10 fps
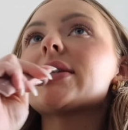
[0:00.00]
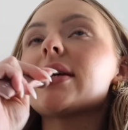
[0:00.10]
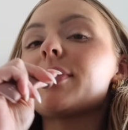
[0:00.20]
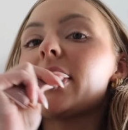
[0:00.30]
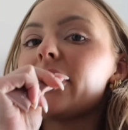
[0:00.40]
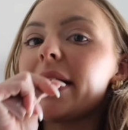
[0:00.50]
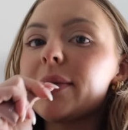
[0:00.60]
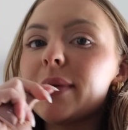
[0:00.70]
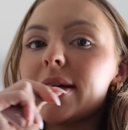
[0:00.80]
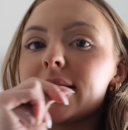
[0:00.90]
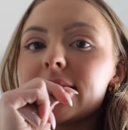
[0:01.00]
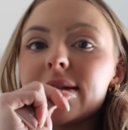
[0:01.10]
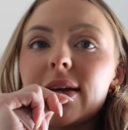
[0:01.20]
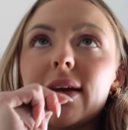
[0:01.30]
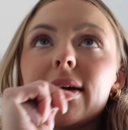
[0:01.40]
to take my vitamins
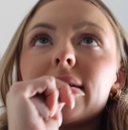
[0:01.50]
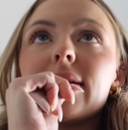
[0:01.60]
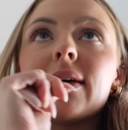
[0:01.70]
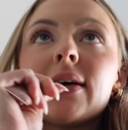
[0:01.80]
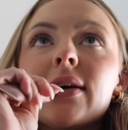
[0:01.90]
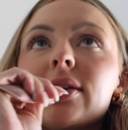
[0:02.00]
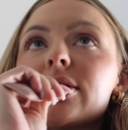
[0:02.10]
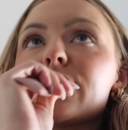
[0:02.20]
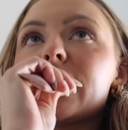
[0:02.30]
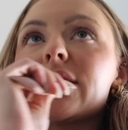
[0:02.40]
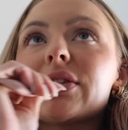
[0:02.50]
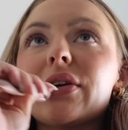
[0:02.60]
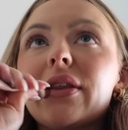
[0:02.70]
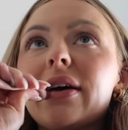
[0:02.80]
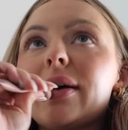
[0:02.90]
and just make
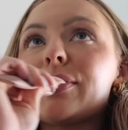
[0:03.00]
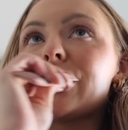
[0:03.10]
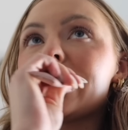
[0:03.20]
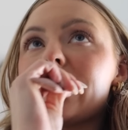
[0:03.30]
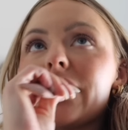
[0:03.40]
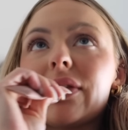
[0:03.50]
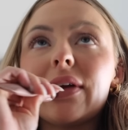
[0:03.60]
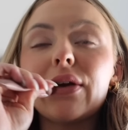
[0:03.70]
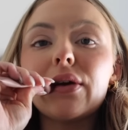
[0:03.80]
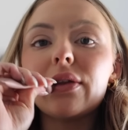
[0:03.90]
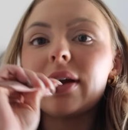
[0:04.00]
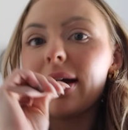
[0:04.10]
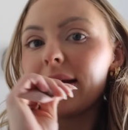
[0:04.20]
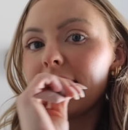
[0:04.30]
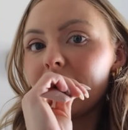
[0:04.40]
sure that I'm doing everything that
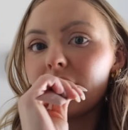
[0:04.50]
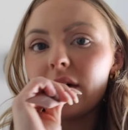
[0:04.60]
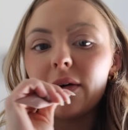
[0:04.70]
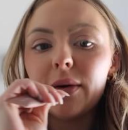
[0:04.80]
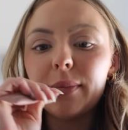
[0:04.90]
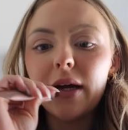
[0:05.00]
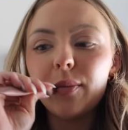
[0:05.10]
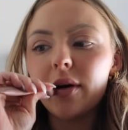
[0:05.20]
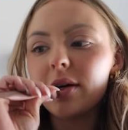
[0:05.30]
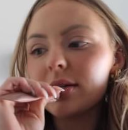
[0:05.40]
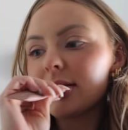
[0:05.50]
I can on my part